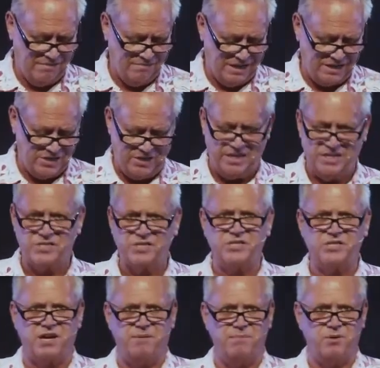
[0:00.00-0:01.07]
Blessings,
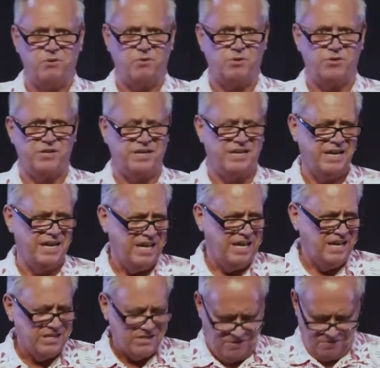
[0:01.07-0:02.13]
Simon Orton.
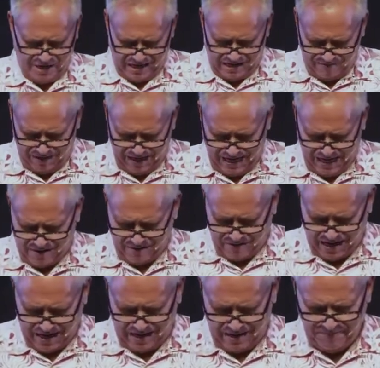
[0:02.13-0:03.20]
So what a lovely letter,
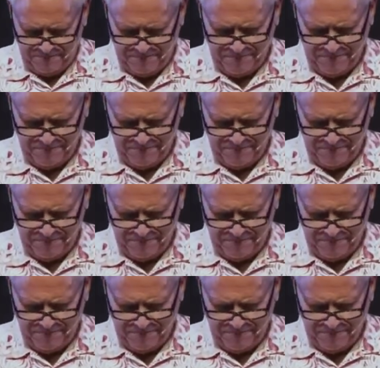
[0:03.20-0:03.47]
hey?